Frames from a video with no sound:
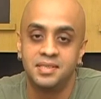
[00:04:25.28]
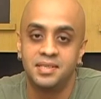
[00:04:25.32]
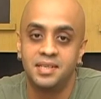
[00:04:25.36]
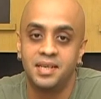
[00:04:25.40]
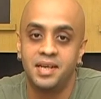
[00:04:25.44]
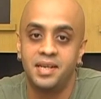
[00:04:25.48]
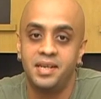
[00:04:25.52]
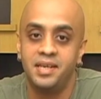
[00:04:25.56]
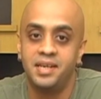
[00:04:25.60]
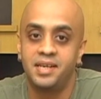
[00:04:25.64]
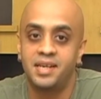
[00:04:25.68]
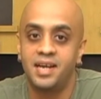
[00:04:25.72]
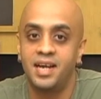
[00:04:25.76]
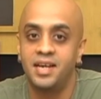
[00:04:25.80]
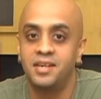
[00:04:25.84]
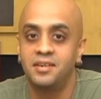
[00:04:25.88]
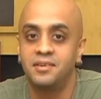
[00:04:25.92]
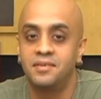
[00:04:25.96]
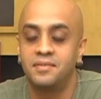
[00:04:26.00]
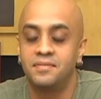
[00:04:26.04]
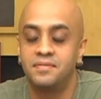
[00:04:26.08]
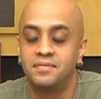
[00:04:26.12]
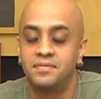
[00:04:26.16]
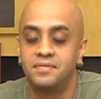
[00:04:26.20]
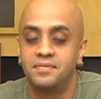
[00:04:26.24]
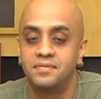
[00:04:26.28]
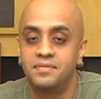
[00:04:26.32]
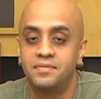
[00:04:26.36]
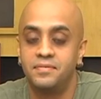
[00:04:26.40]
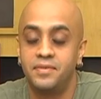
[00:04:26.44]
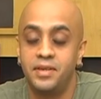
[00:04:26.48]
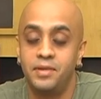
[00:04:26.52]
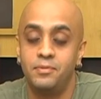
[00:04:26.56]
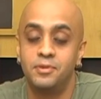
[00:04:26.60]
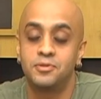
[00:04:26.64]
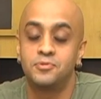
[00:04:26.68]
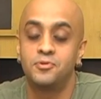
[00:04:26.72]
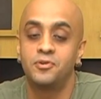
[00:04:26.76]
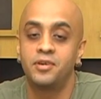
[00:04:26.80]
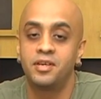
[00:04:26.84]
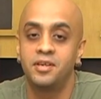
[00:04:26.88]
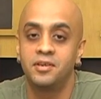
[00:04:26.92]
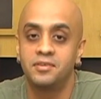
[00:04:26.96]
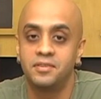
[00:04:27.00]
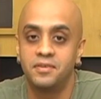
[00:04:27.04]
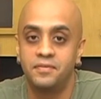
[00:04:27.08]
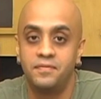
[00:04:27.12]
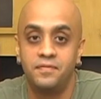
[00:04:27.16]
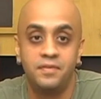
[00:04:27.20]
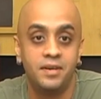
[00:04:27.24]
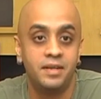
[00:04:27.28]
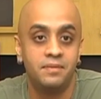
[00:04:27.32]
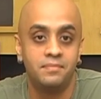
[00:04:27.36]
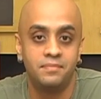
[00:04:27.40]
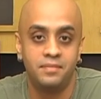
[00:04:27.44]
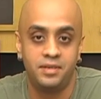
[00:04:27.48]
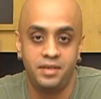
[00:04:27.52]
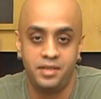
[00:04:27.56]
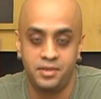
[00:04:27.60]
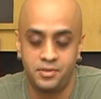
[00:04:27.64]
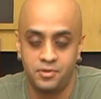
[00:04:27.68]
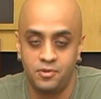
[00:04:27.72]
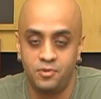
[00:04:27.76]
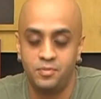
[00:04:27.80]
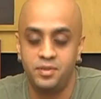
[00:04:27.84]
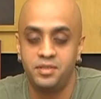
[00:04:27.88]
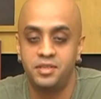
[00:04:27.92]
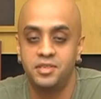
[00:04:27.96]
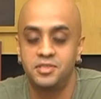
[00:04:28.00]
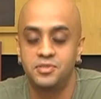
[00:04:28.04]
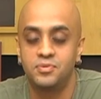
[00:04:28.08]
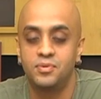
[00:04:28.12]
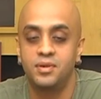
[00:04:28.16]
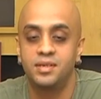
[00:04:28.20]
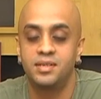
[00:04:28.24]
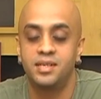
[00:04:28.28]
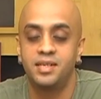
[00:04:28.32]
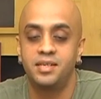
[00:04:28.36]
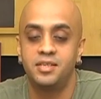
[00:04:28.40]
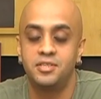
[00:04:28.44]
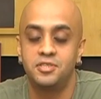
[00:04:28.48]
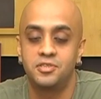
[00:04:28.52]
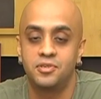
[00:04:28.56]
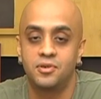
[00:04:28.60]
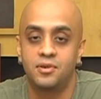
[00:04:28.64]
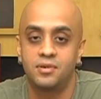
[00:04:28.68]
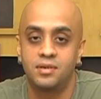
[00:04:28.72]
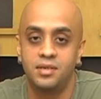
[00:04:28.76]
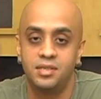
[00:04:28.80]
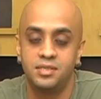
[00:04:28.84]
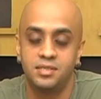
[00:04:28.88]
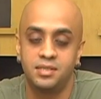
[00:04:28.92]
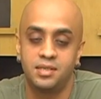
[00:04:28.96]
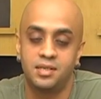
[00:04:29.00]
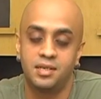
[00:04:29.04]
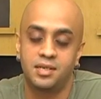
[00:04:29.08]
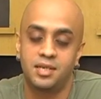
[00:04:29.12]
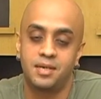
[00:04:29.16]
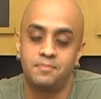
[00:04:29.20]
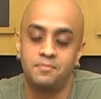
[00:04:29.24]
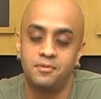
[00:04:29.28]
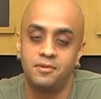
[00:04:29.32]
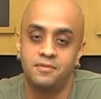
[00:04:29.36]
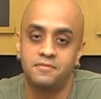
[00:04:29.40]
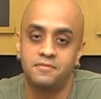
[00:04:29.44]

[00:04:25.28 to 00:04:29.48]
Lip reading: And he when he was working on the film, he told me this one, that he shortlisted a couple